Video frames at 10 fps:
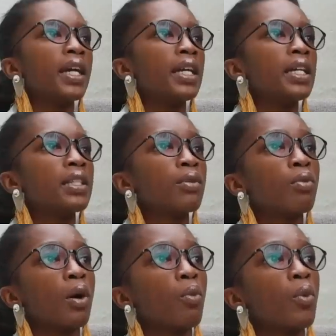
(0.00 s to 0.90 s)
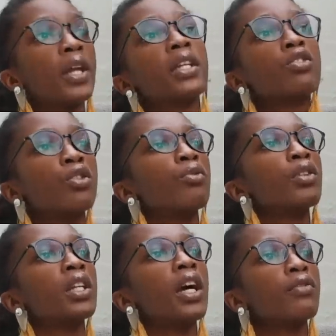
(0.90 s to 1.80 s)
And what is your
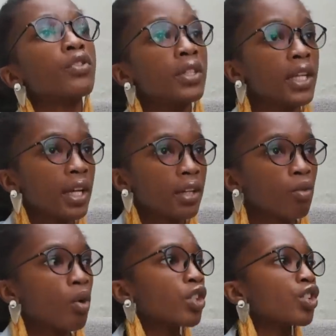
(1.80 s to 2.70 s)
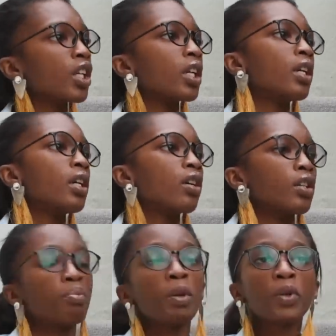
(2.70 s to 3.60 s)
real life today? Watching,
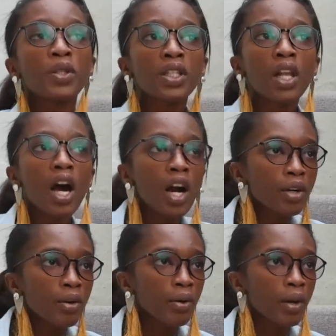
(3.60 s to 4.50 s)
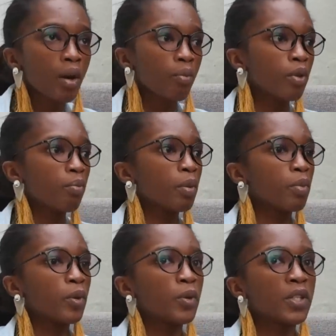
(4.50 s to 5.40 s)
because people still are growing up with
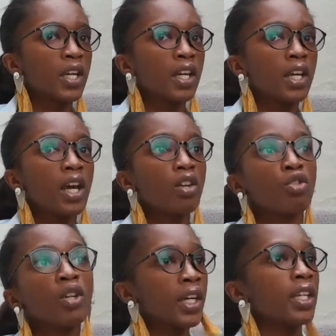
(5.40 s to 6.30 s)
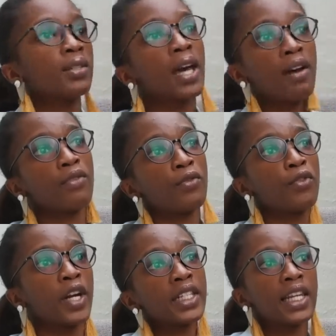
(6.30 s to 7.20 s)
people who say, you can't have a
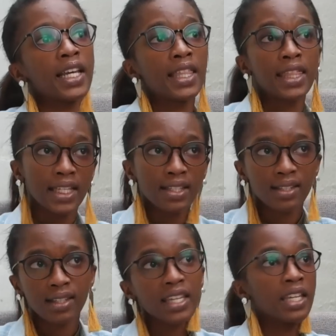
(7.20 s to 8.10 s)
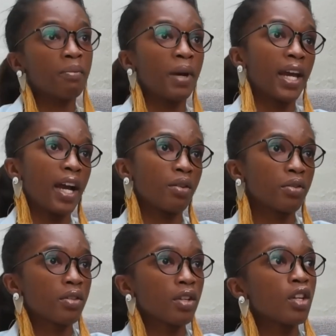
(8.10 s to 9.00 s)
friend like this in my
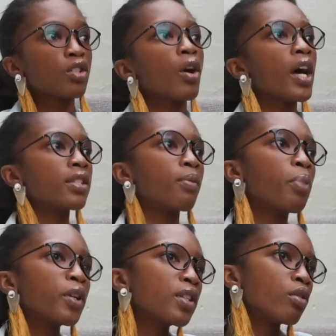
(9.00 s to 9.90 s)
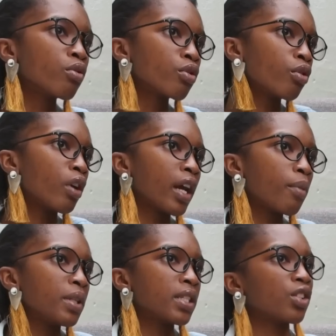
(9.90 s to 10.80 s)
house. So as a person who's growing
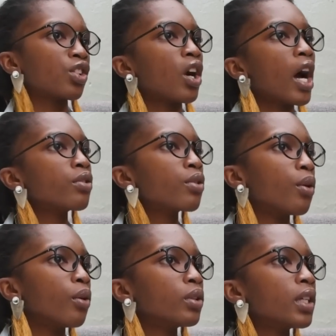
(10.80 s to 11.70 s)
up in such a household,